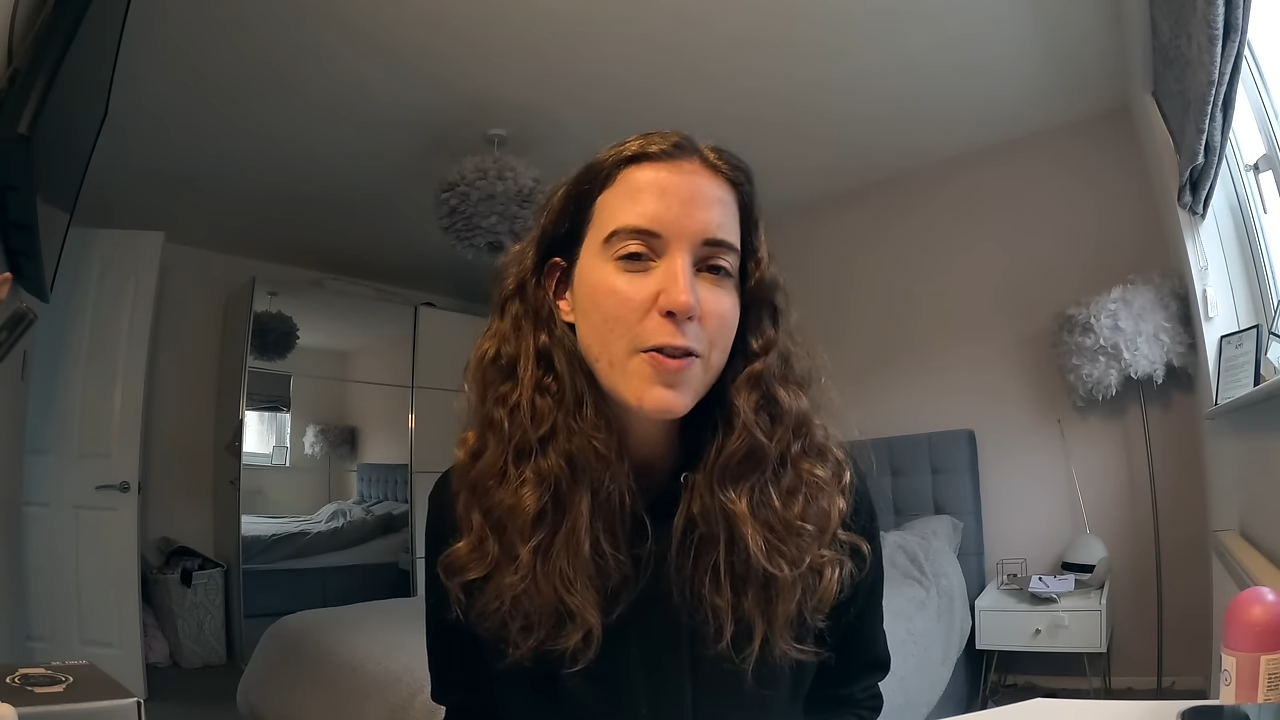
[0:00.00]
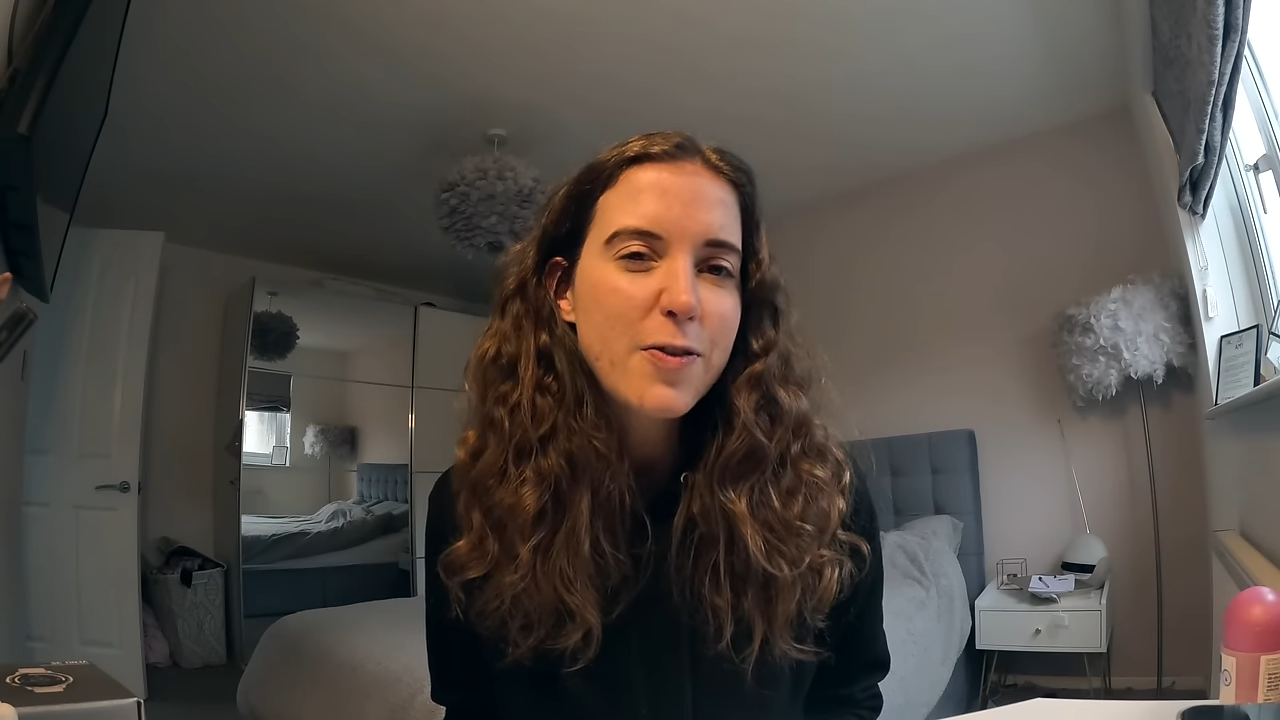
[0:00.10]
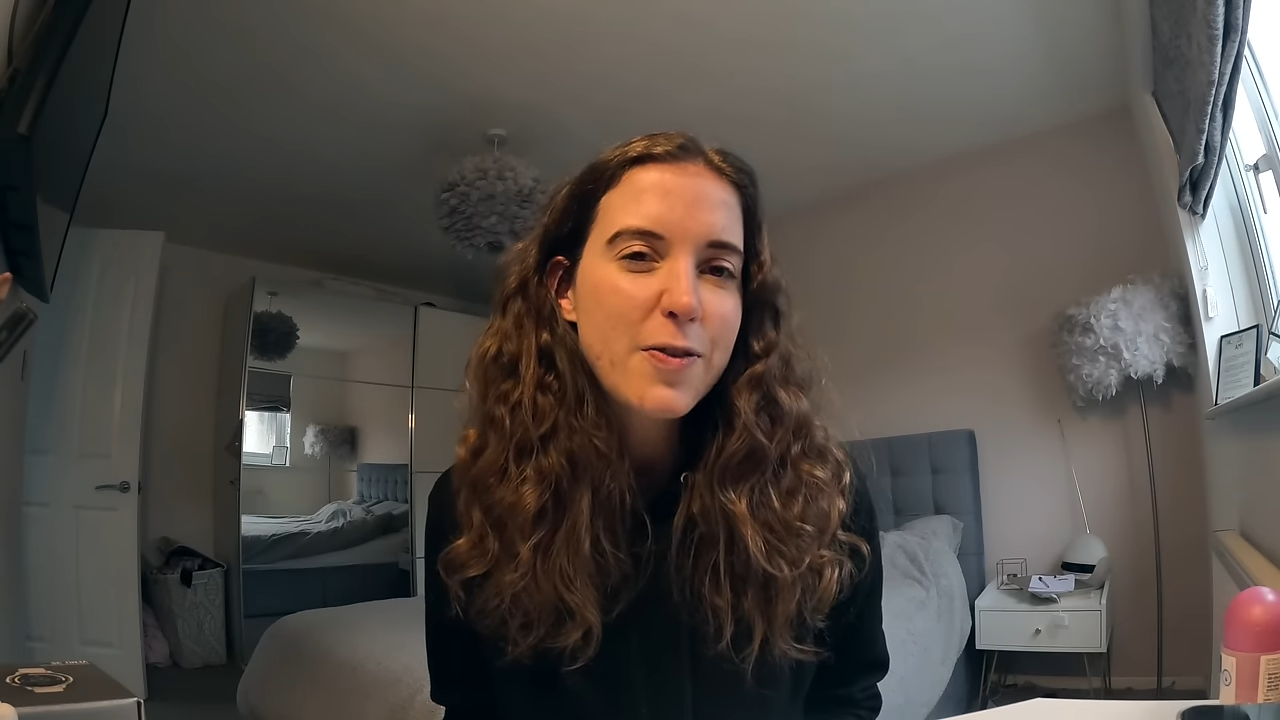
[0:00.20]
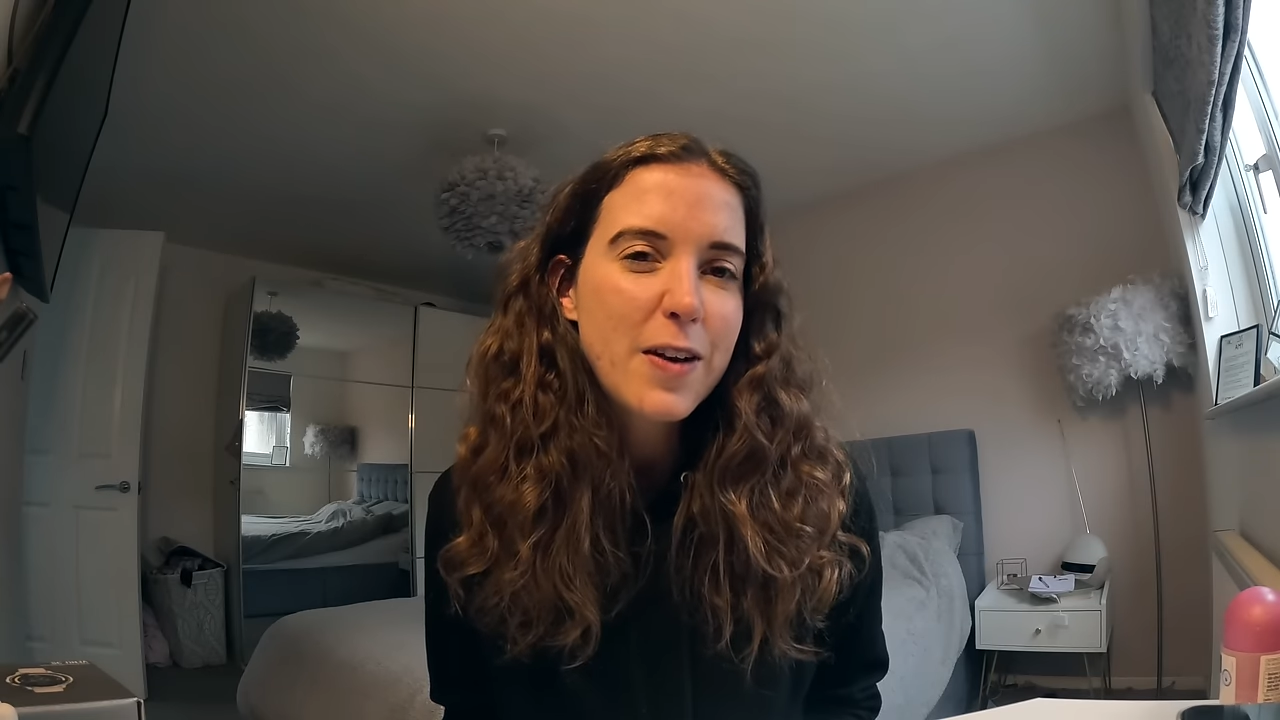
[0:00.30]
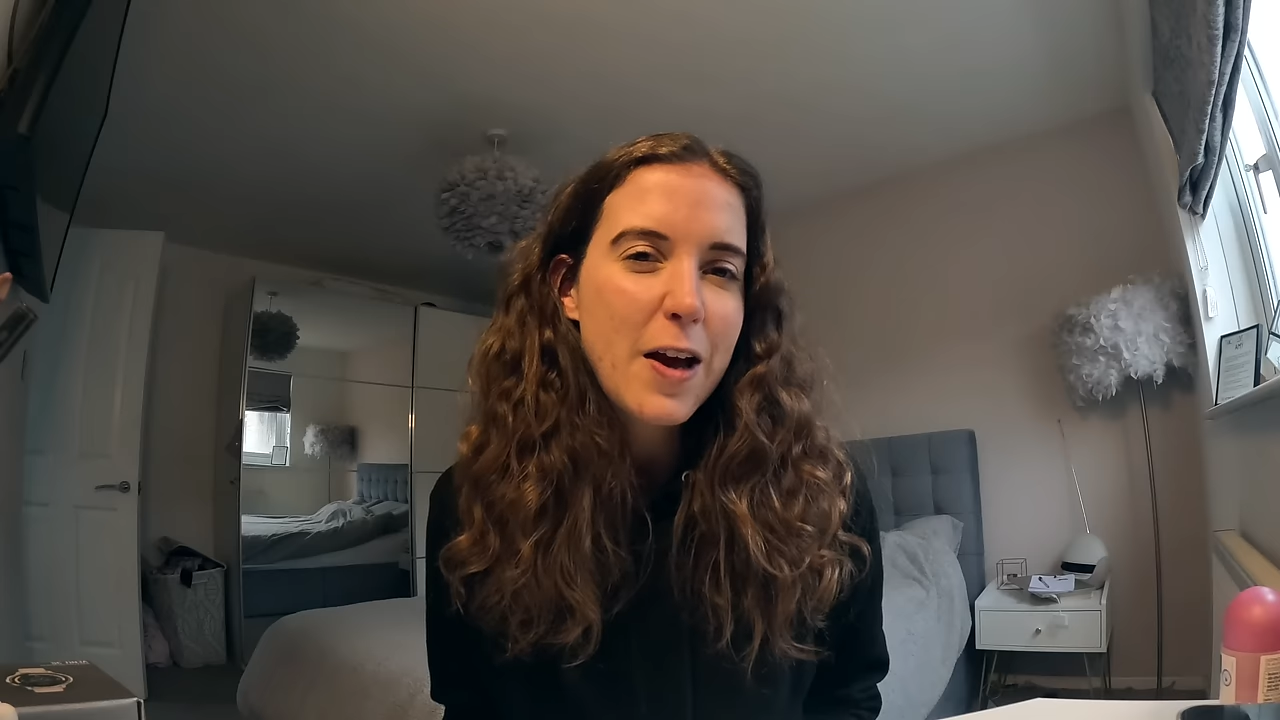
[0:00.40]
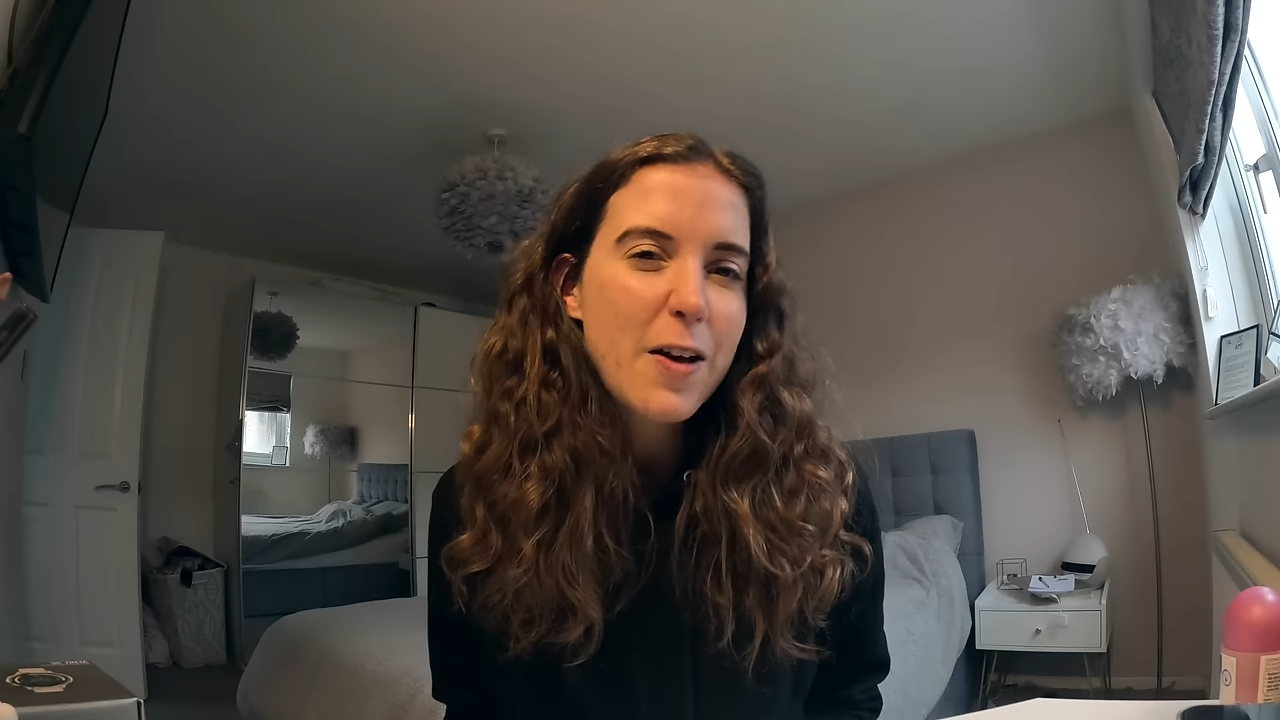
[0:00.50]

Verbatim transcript: of le-